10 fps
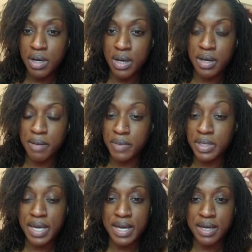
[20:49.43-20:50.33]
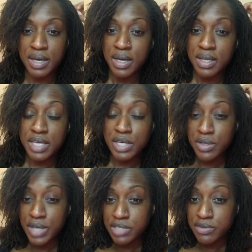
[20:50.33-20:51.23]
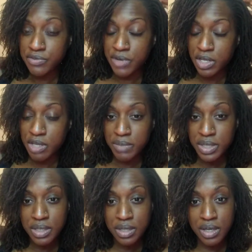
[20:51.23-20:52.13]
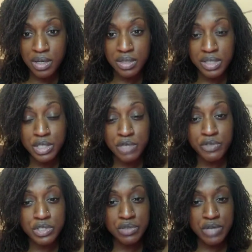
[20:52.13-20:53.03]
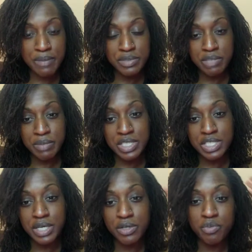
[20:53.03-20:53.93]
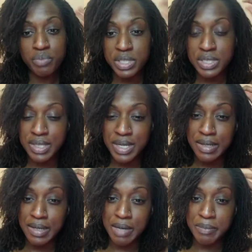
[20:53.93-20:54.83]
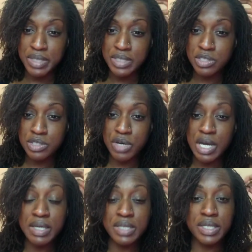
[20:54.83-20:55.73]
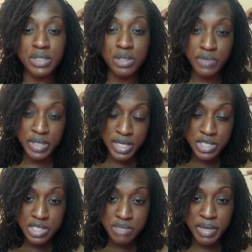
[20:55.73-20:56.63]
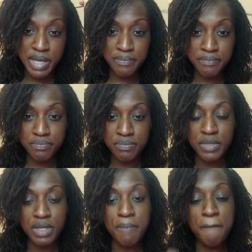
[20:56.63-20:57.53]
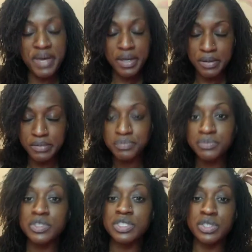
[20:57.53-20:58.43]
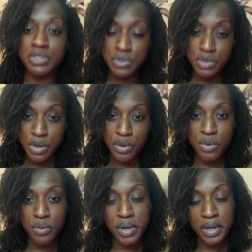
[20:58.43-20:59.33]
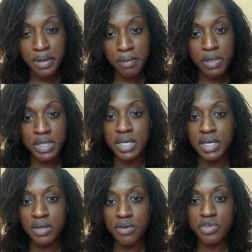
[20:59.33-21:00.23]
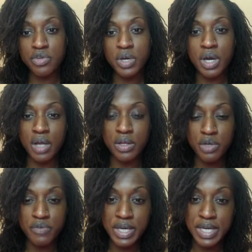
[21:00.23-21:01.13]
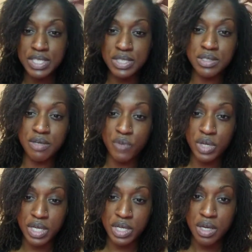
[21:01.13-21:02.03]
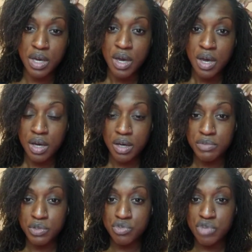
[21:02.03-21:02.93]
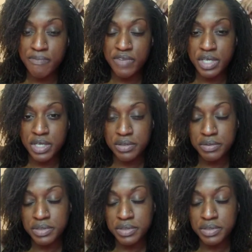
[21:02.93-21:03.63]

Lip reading: But yeah, thank you guys for following me. Thank you for subscribing to my channel. Please like, comment, and subscribe. Hit that notifications button, bell, so you know so you get all the notifications of when I do drop videos.